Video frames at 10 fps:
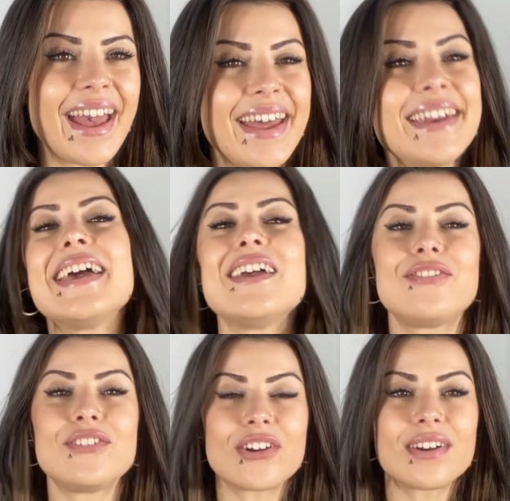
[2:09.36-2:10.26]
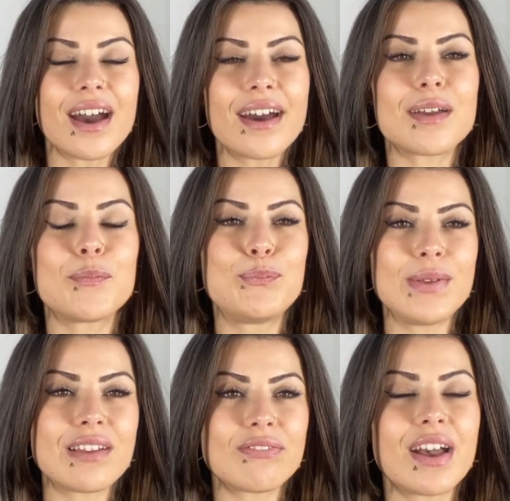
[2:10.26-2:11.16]
And if you're not a
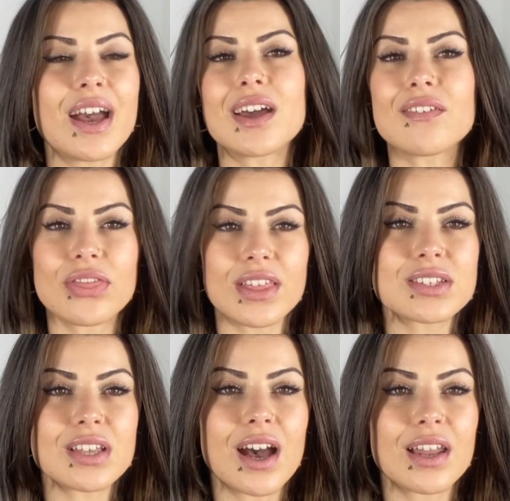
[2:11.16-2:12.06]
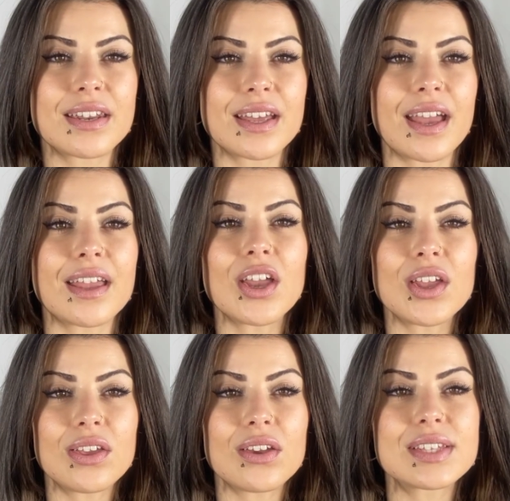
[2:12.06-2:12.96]
big fan of this holiday,
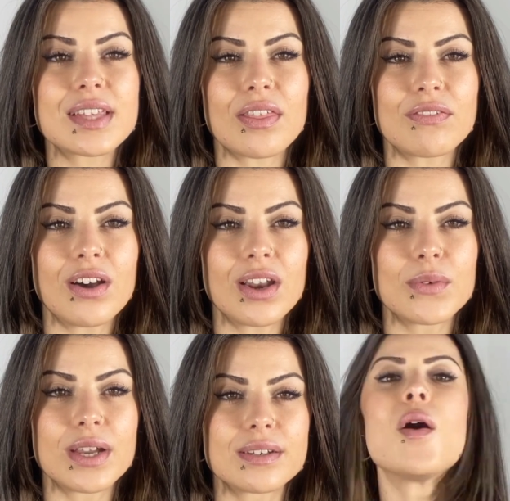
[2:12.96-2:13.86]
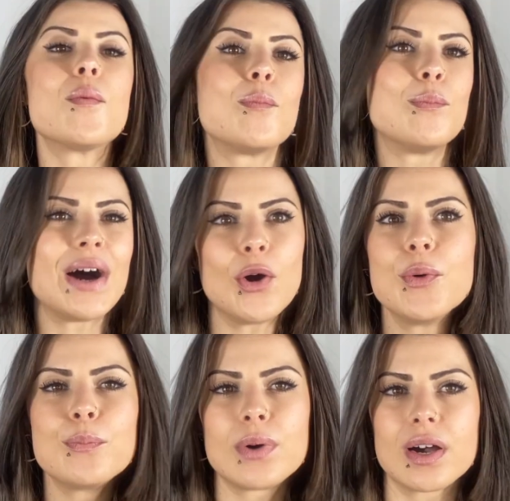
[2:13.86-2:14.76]
you can say the following. Bah
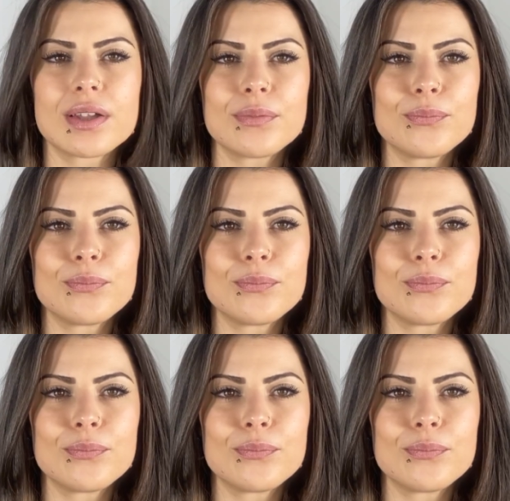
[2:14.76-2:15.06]
humbug.